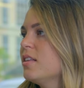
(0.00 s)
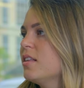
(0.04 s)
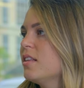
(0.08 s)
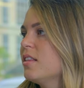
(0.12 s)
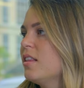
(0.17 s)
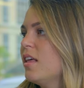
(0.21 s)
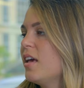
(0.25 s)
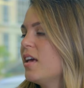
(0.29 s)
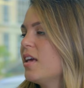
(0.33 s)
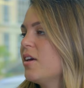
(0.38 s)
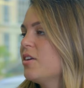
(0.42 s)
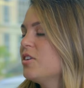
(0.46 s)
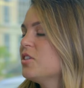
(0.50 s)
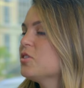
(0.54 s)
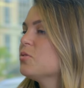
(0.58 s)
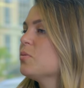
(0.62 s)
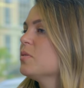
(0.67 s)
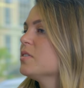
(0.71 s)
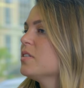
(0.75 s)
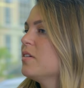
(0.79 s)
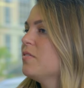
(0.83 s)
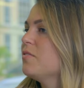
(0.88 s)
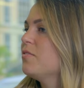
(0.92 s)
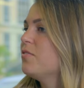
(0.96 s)
like it just
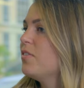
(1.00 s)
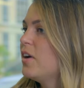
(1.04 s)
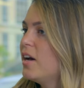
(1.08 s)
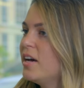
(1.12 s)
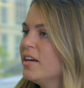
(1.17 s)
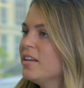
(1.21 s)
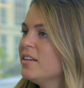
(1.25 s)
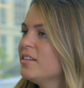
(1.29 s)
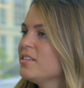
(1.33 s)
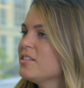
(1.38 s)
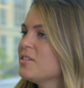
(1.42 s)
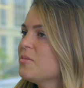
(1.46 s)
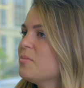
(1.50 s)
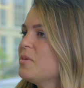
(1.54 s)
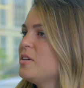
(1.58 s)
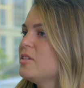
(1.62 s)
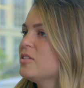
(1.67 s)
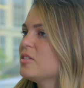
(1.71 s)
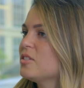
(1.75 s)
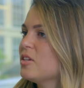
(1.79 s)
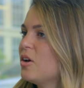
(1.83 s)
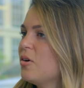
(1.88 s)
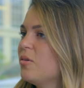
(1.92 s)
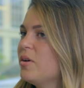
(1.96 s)
wasn't fun to be
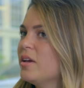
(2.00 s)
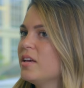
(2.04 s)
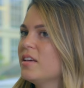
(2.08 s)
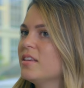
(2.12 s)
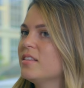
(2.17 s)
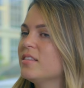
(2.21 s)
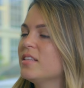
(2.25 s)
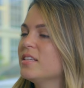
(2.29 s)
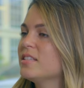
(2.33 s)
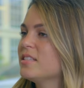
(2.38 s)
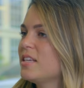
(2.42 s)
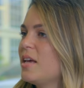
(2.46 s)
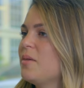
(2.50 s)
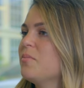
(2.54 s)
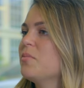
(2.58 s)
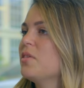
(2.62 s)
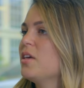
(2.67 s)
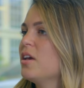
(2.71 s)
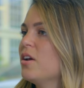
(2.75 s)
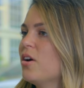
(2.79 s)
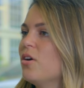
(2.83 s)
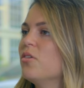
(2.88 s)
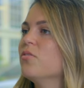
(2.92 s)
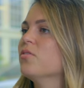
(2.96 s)
sewing the same
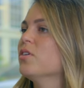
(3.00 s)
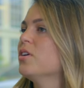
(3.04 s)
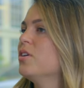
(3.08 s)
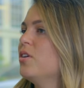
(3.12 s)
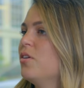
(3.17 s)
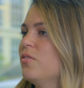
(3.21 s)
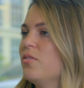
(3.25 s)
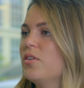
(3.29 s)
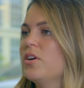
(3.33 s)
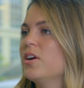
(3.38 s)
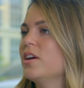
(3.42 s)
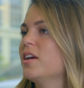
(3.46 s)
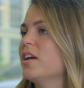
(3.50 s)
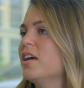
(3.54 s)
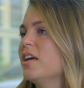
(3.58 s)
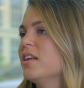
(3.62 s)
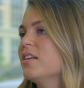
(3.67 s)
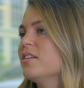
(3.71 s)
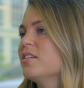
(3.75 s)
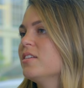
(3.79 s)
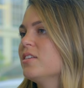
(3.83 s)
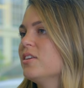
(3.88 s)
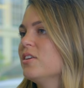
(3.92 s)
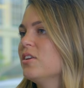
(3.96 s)
thing over and over
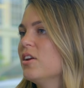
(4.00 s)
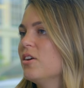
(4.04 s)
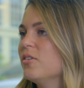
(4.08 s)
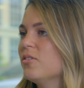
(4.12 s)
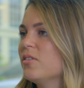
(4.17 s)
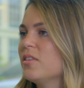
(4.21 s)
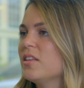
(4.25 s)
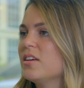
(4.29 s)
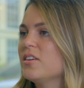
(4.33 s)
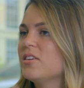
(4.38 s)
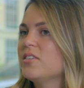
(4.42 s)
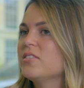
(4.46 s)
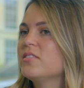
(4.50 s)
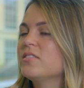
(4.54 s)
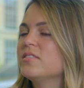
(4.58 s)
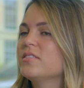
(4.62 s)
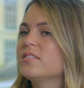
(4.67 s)
again you know they're